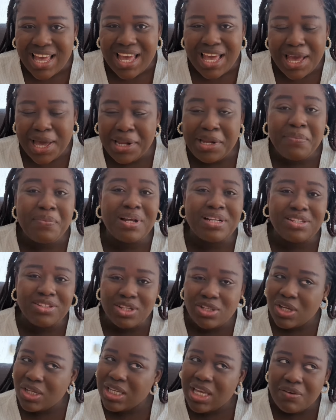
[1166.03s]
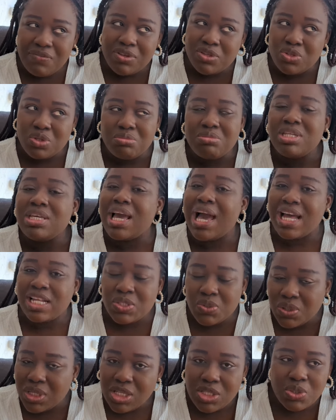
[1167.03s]
Anyway, the doctor gave it to me. I
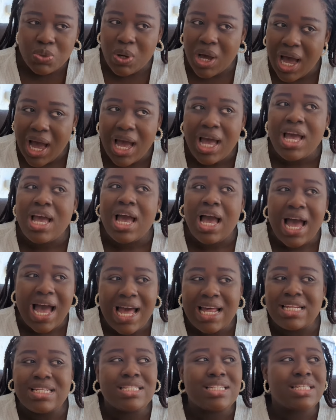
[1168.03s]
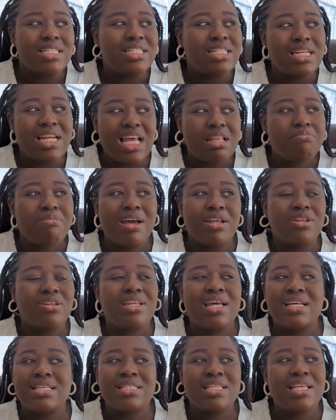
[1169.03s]
took it to her and she let my
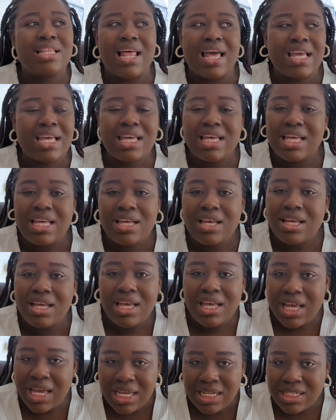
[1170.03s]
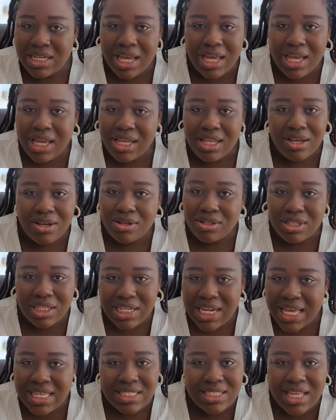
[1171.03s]
daughter stay like a day. The
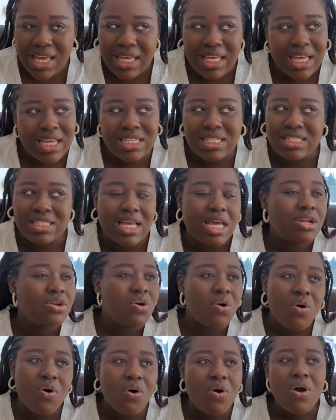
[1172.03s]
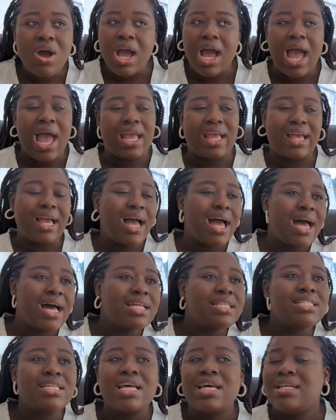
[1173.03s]
next day again, she said, no, I
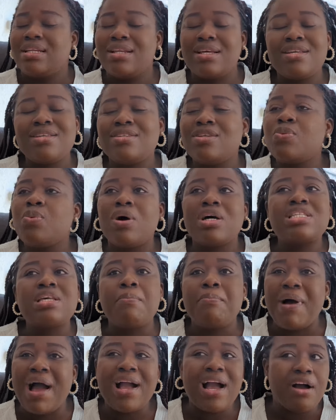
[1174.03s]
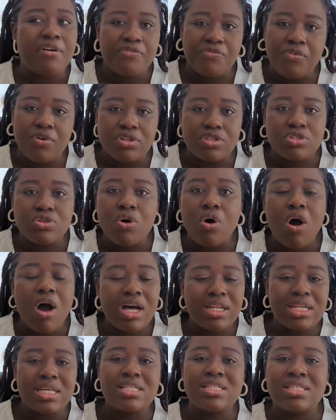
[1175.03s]
can't. It was a back and forth. So
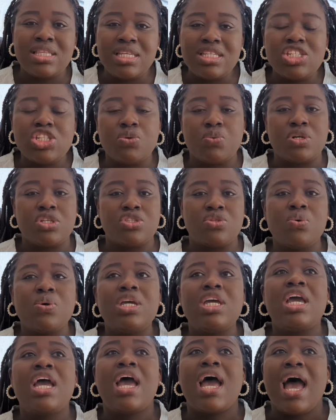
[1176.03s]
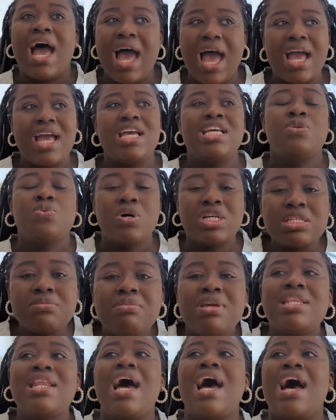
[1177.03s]
all those things she was doing, it was
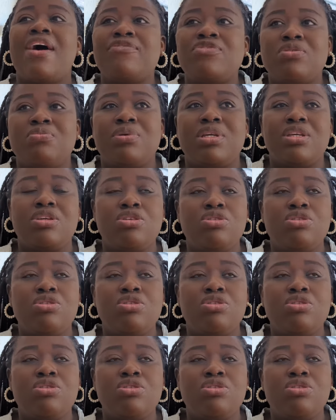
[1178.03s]
me that have to be,